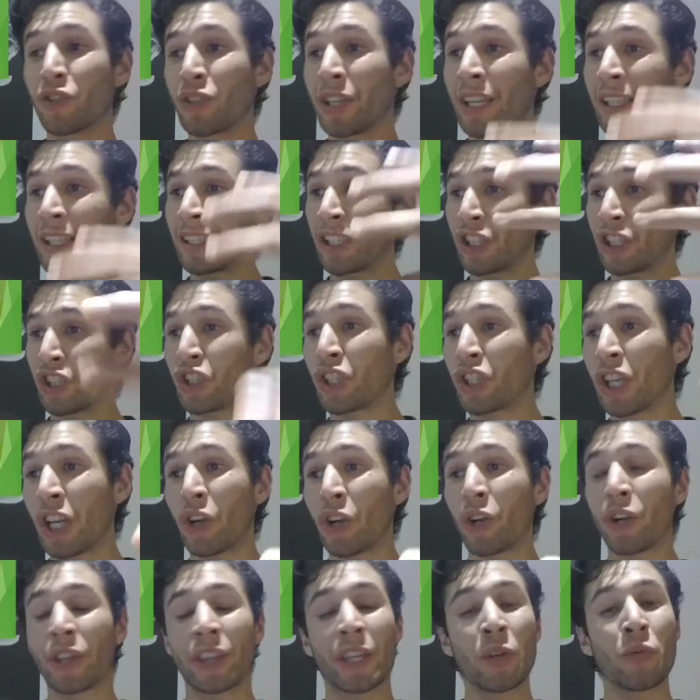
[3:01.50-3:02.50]
get to
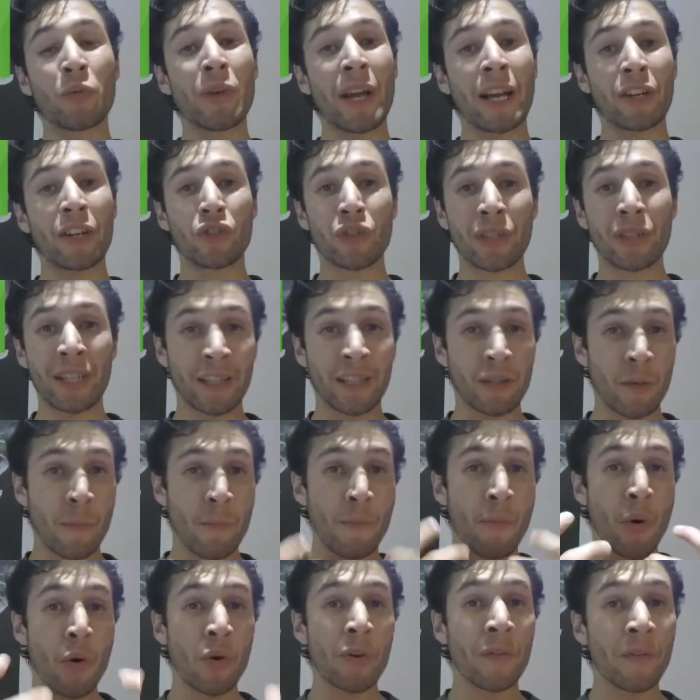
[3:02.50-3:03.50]
share, a thing we actually get to
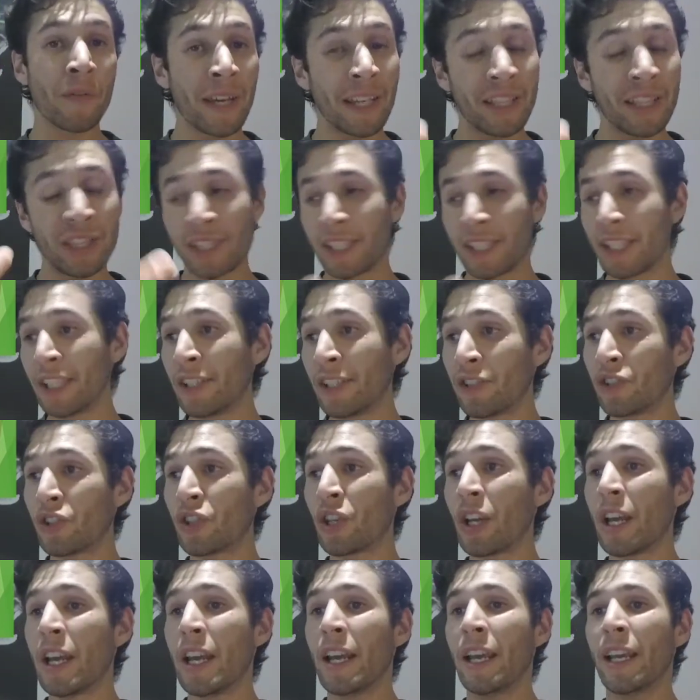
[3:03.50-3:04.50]
motivate,
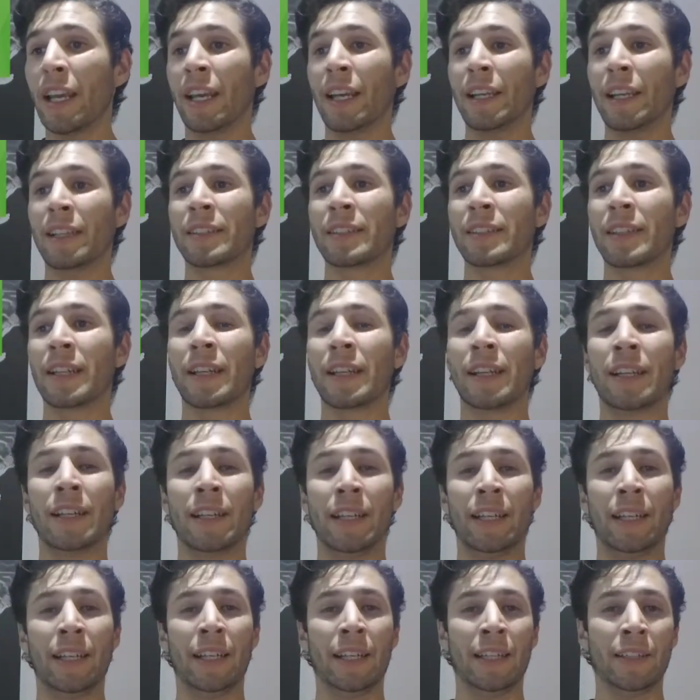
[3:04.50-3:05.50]
teach,
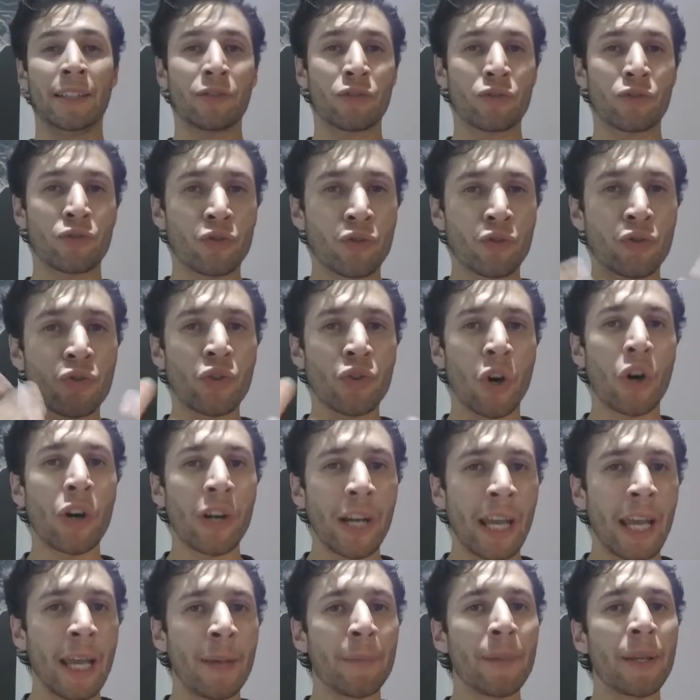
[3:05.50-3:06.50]
and
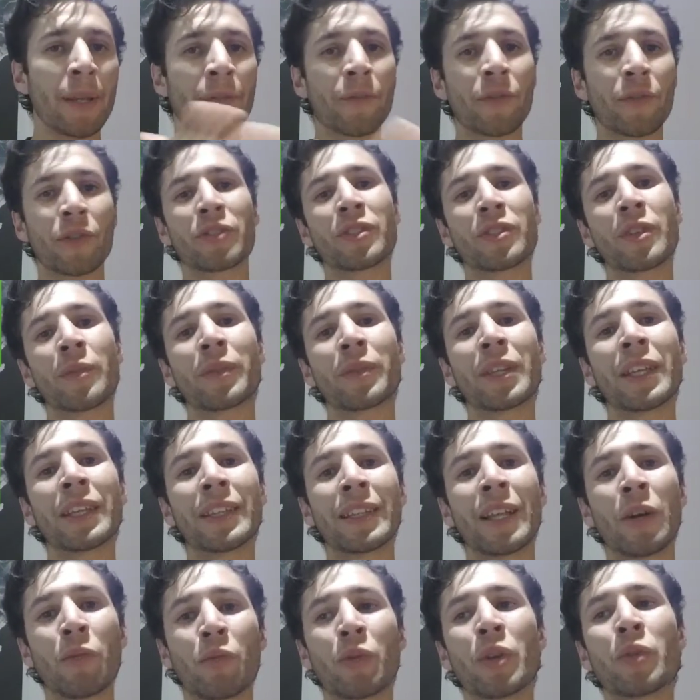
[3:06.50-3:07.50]
start aiming for
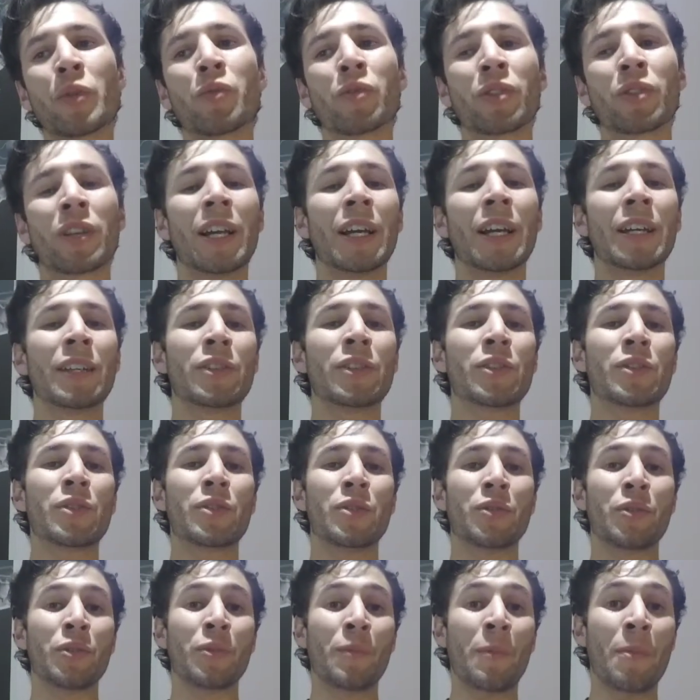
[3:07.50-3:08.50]
something that we would like
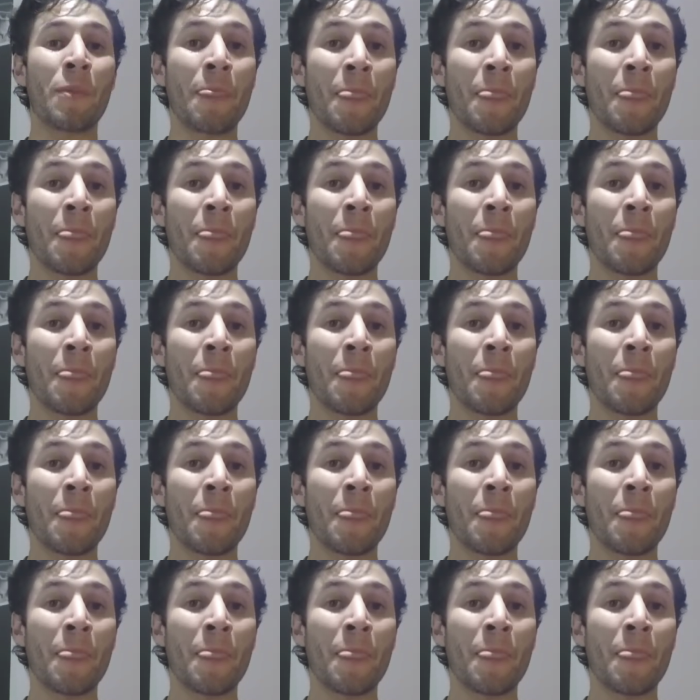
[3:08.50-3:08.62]
to